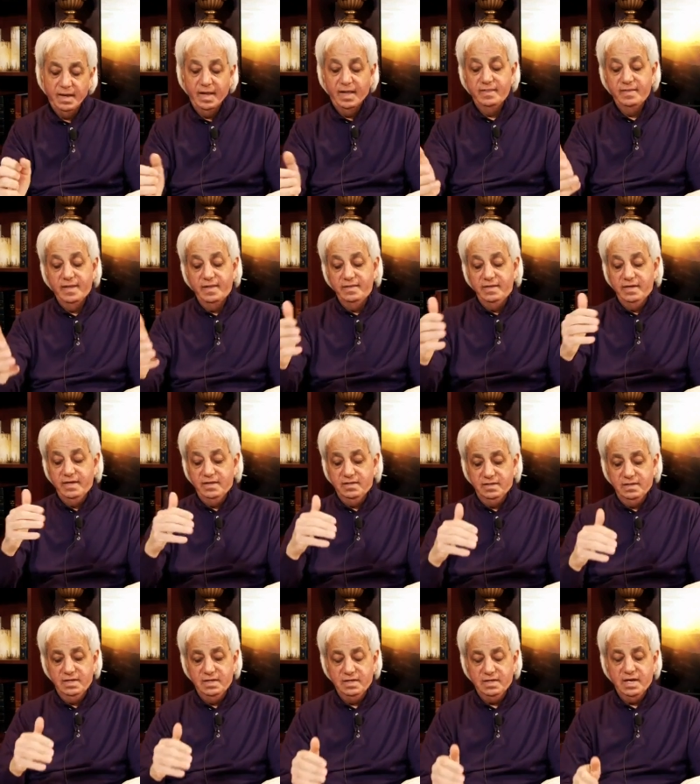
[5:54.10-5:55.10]
And then he,
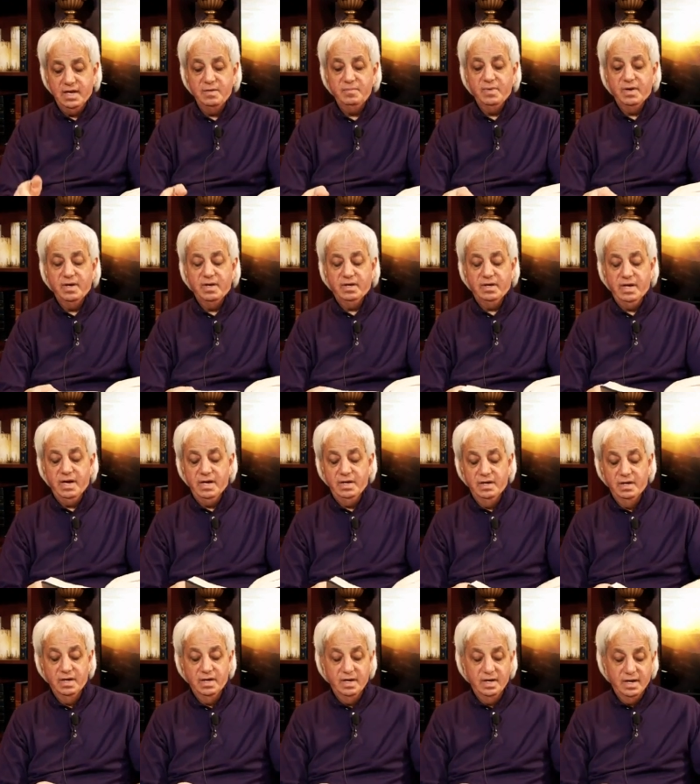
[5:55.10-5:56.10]
he came
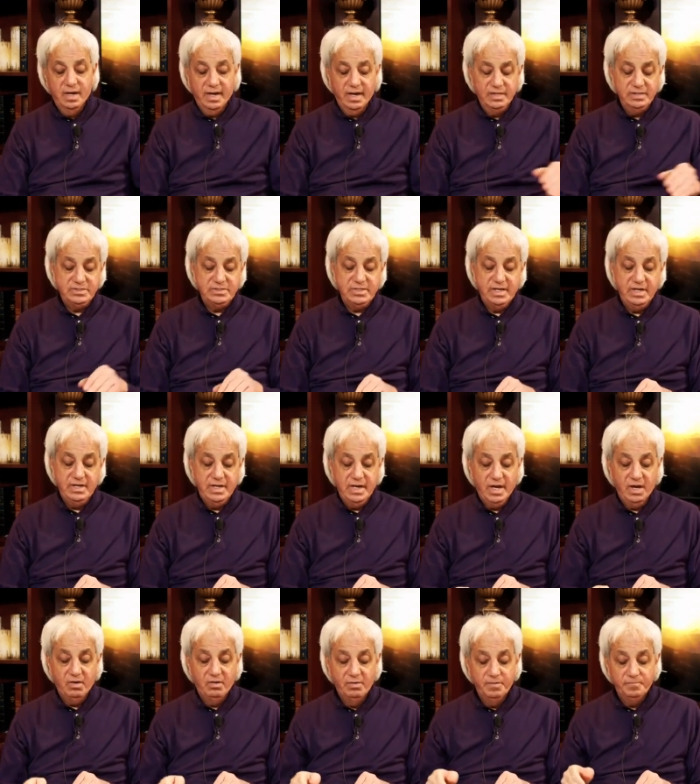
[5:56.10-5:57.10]
again and said,
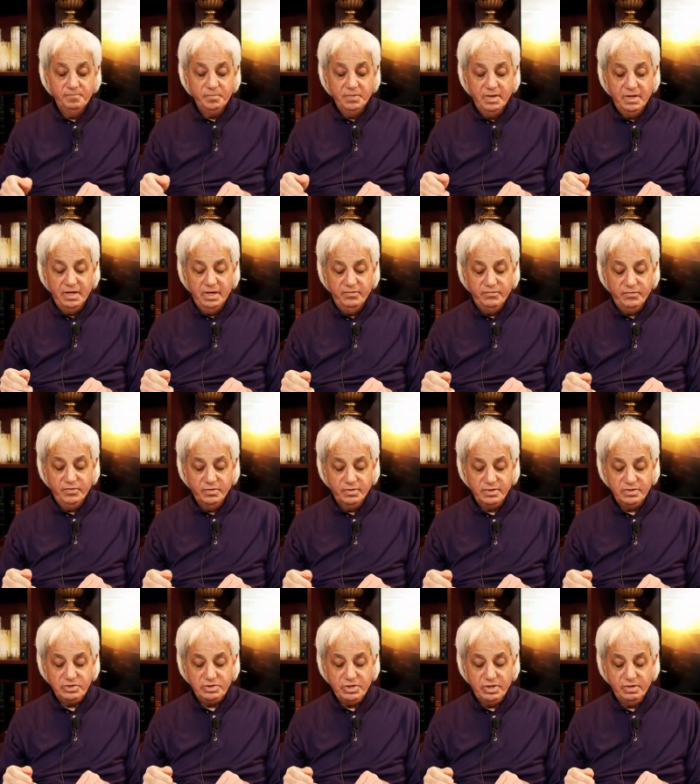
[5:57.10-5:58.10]
Now, if you're
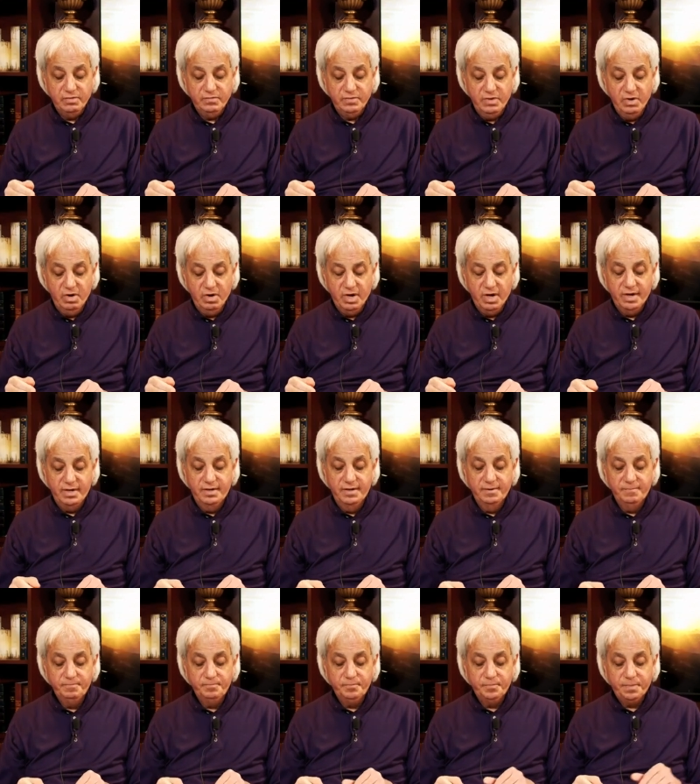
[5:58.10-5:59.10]
the Son of
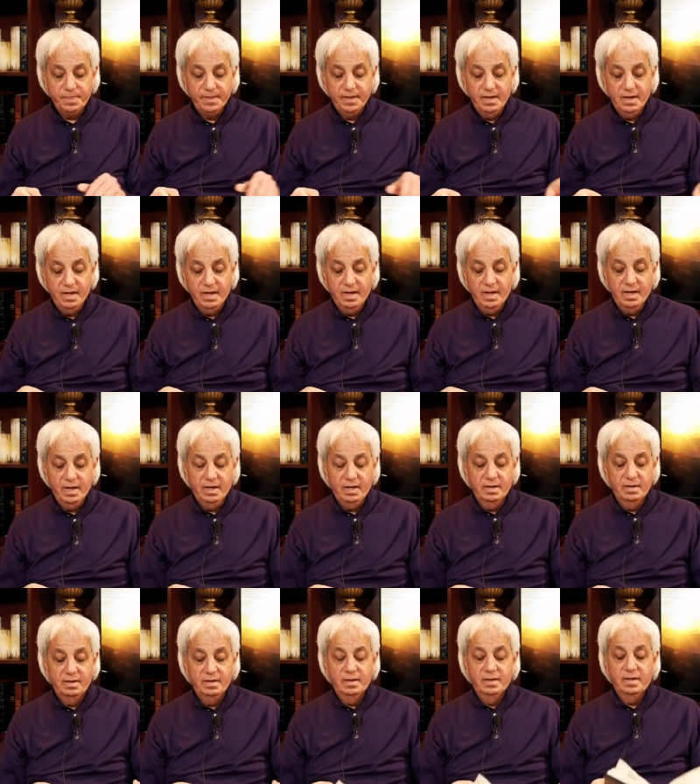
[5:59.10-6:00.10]
God,
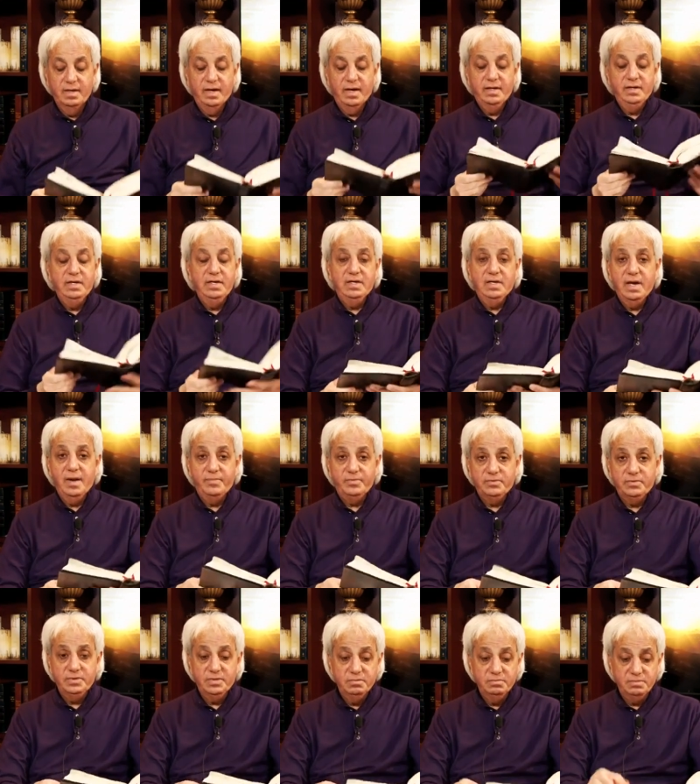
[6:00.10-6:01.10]
uh, and he
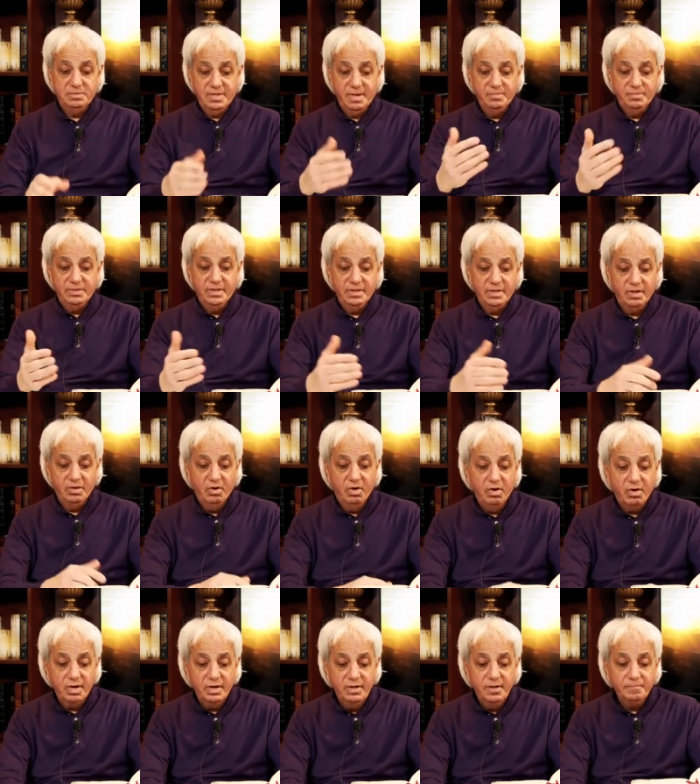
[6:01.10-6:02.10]
kept tempting the
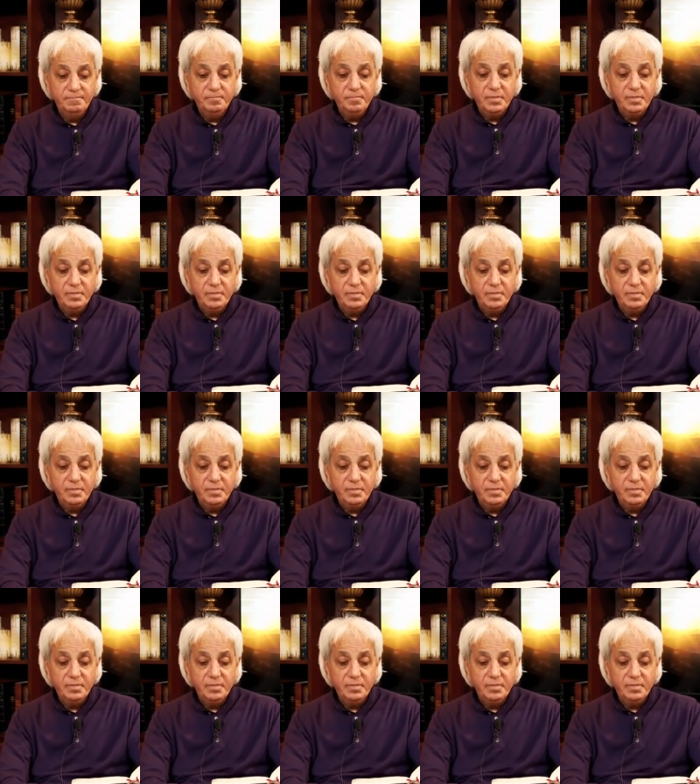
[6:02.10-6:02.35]
Lord,